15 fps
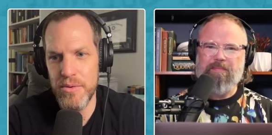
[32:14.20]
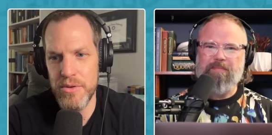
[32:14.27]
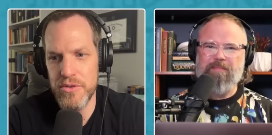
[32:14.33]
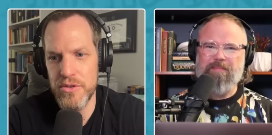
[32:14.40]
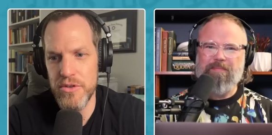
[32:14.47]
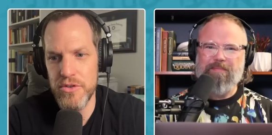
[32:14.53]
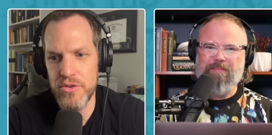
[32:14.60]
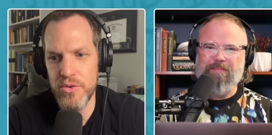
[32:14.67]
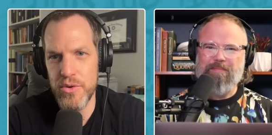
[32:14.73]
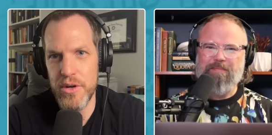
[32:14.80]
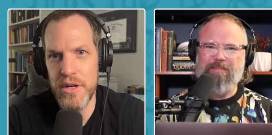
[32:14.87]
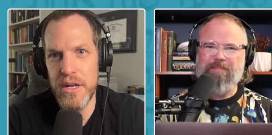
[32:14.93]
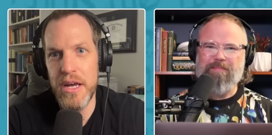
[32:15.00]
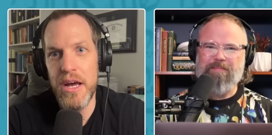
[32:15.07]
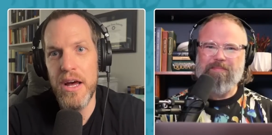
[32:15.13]
Speaker 1: was
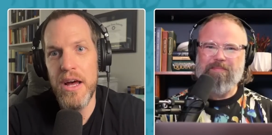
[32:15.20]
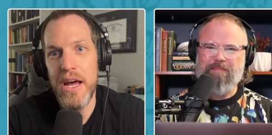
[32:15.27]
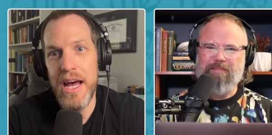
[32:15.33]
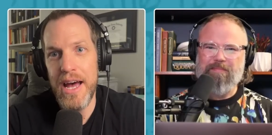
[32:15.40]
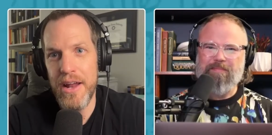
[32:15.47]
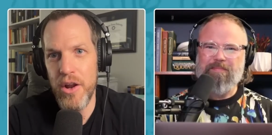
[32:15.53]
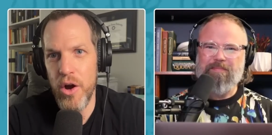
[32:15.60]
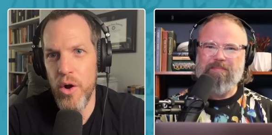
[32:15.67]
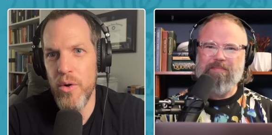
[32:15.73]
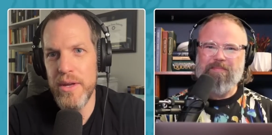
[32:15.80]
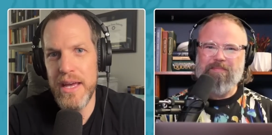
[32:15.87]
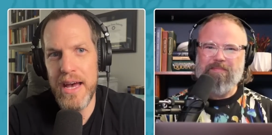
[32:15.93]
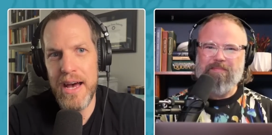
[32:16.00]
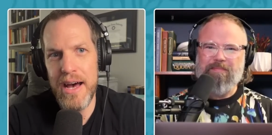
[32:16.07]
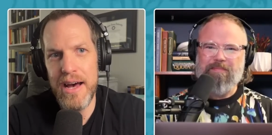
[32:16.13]
destroyed. And oh
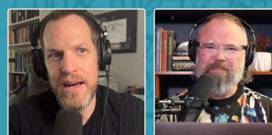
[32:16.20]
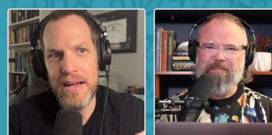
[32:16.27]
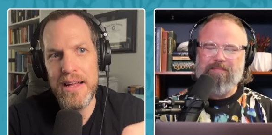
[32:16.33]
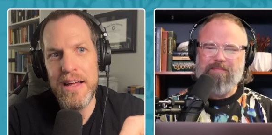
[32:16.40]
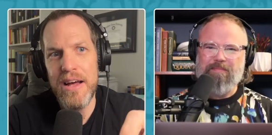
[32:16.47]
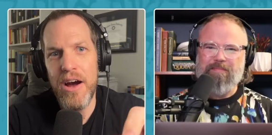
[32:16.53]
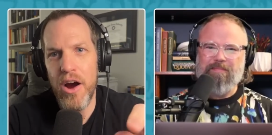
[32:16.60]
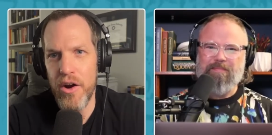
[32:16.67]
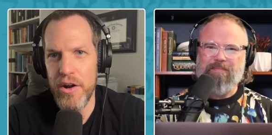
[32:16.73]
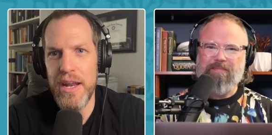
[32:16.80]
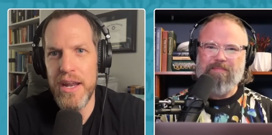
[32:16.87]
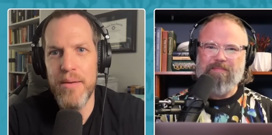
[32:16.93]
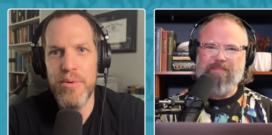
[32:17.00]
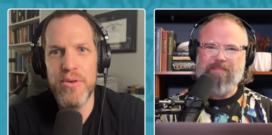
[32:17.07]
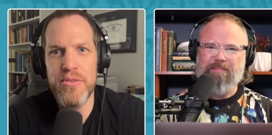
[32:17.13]
yeah, our
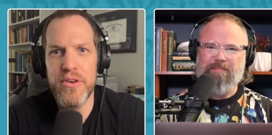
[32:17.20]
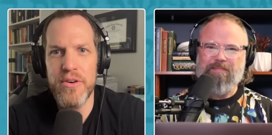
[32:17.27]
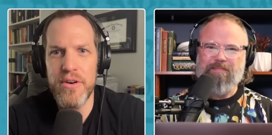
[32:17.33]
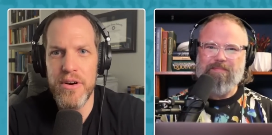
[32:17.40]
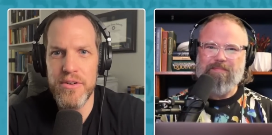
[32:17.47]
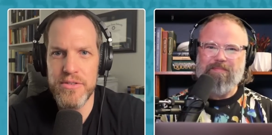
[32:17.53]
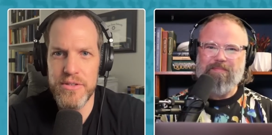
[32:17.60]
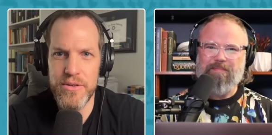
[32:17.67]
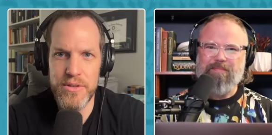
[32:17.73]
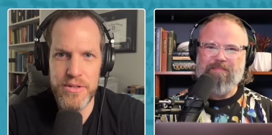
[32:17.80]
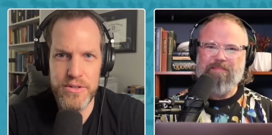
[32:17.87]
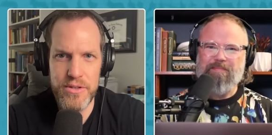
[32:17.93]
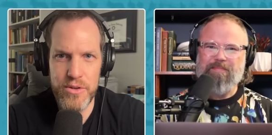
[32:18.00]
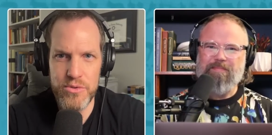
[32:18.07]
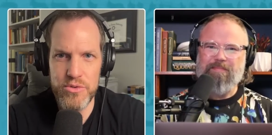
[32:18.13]
neighbors are also the
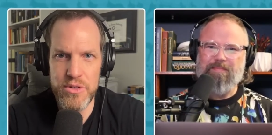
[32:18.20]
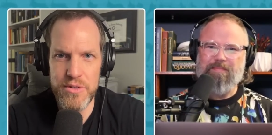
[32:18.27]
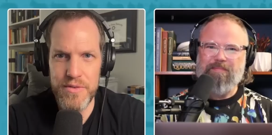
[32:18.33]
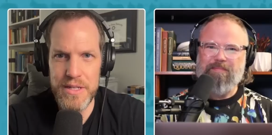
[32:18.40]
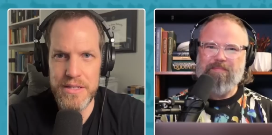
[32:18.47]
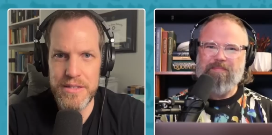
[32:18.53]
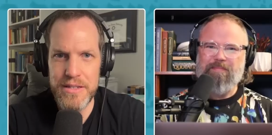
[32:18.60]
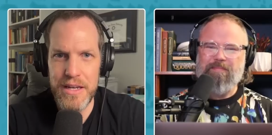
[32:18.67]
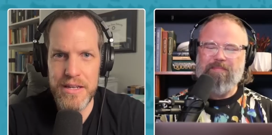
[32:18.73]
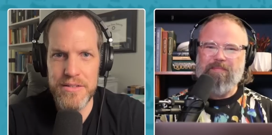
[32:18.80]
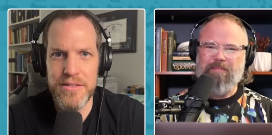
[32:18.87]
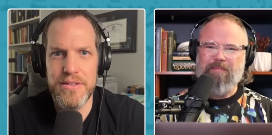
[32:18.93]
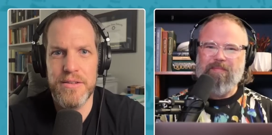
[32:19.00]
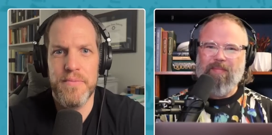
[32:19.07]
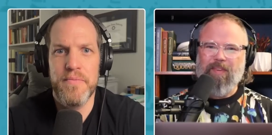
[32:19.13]
children of
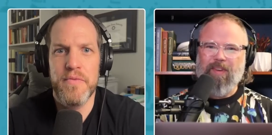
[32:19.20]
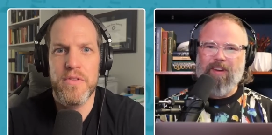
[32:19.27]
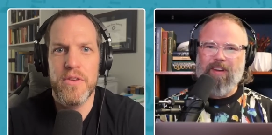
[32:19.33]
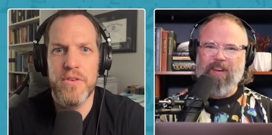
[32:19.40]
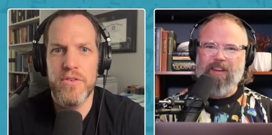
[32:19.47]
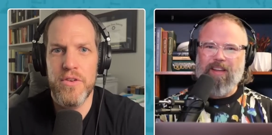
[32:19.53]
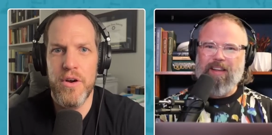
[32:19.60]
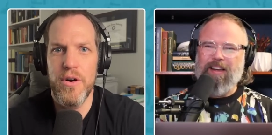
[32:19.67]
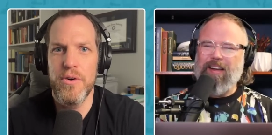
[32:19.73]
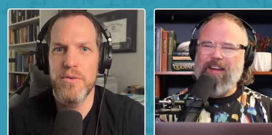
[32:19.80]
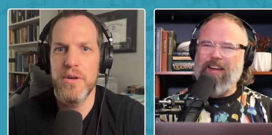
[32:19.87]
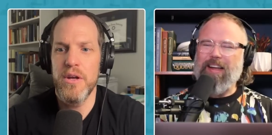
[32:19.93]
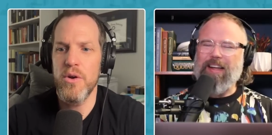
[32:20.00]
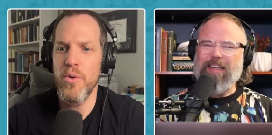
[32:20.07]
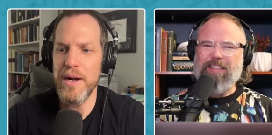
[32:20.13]
incest. So
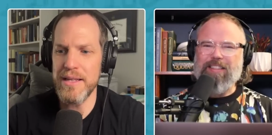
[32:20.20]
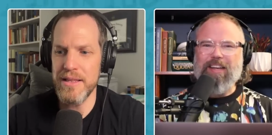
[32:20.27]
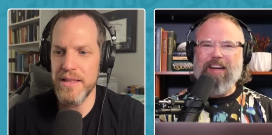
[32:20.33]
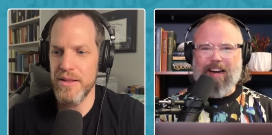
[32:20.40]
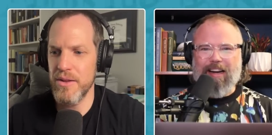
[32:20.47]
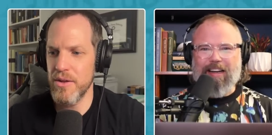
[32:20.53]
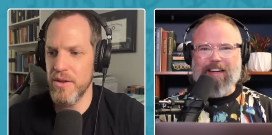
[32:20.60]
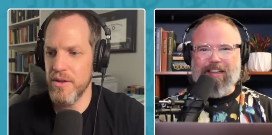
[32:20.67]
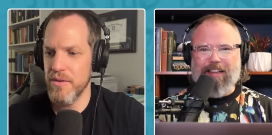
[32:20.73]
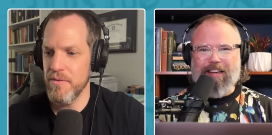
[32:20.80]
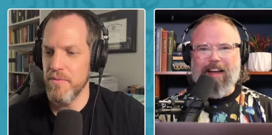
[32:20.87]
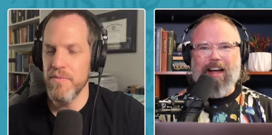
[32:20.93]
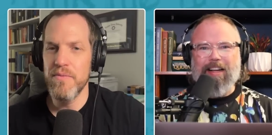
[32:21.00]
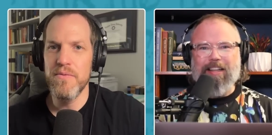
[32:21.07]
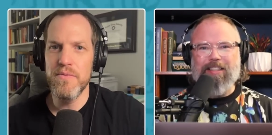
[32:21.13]
Speaker 2: it's kind of
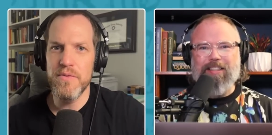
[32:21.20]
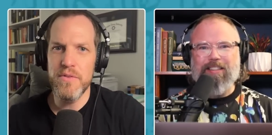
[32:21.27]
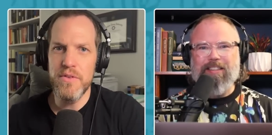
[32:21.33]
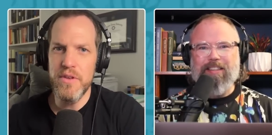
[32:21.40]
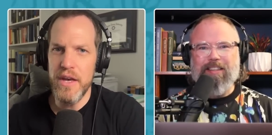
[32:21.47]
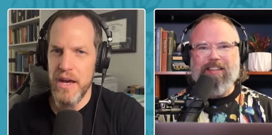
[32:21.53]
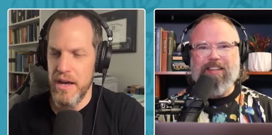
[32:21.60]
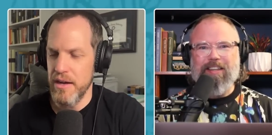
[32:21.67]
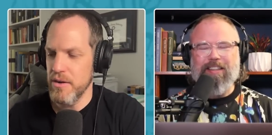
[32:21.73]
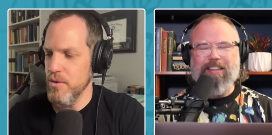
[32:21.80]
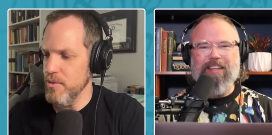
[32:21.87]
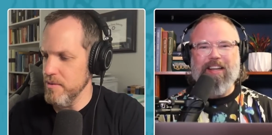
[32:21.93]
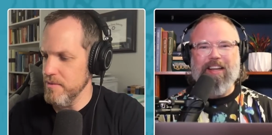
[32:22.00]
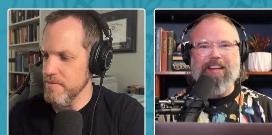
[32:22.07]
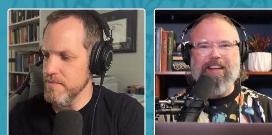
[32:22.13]
nuts. Yeah, because
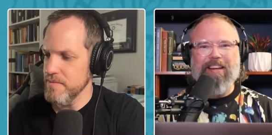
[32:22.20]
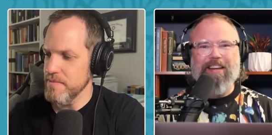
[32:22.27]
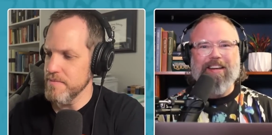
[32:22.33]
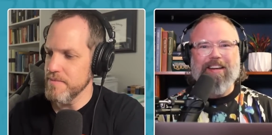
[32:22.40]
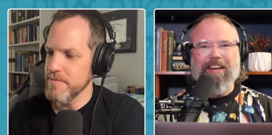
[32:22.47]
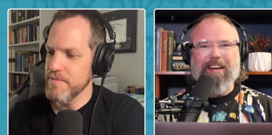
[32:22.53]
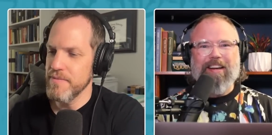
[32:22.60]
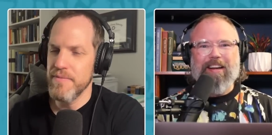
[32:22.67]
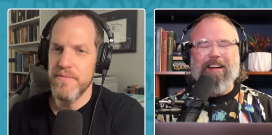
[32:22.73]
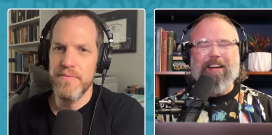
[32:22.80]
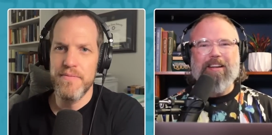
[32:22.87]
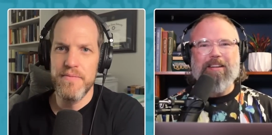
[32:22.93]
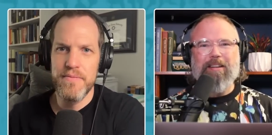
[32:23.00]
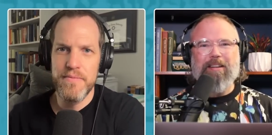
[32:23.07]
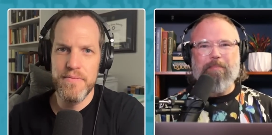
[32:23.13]
like,
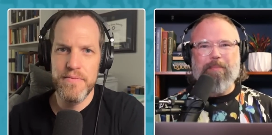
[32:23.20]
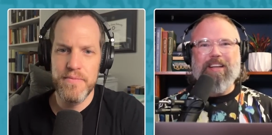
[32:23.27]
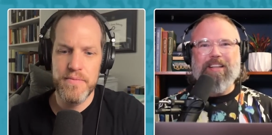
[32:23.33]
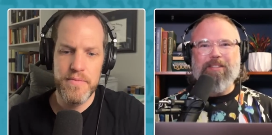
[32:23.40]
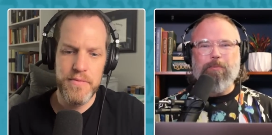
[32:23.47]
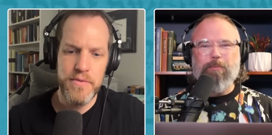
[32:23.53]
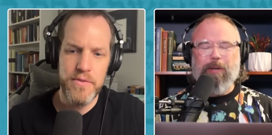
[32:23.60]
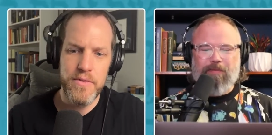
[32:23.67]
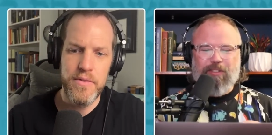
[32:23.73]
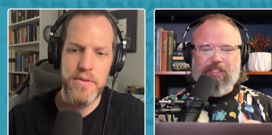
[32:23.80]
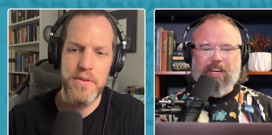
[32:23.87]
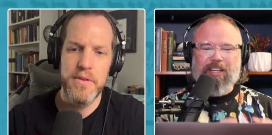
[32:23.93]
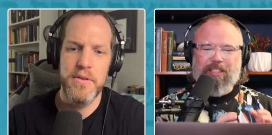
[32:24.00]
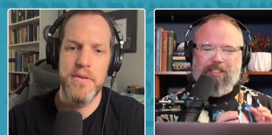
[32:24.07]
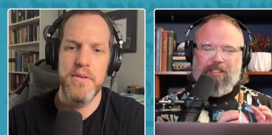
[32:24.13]
cause, because we've
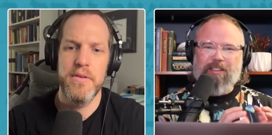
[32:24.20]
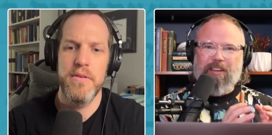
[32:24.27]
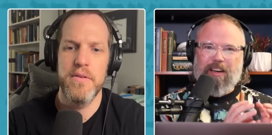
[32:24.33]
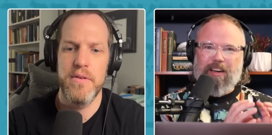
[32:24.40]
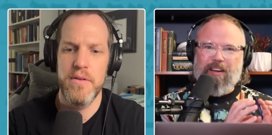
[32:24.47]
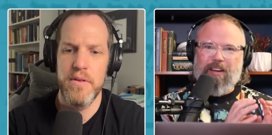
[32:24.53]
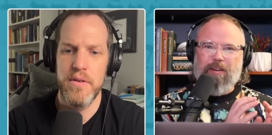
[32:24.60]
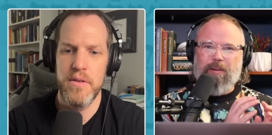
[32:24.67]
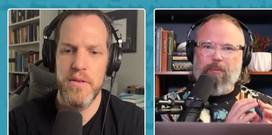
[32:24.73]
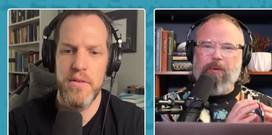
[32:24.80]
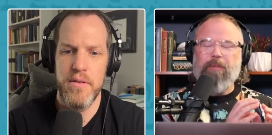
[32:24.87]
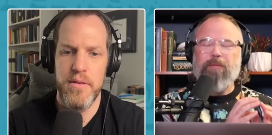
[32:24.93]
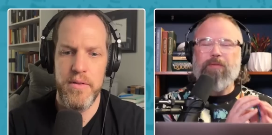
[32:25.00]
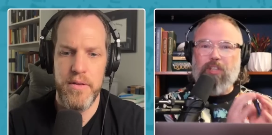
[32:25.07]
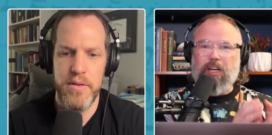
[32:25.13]
just
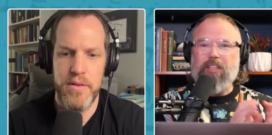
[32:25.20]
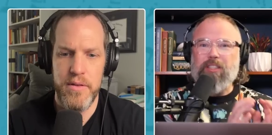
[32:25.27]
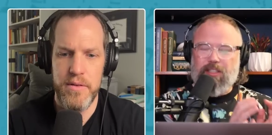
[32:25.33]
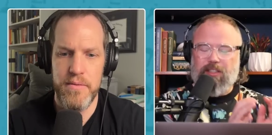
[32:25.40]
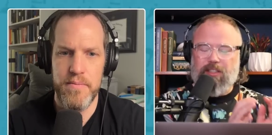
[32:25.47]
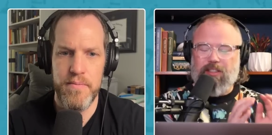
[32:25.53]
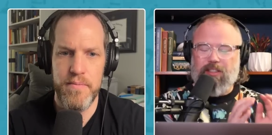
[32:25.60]
we've just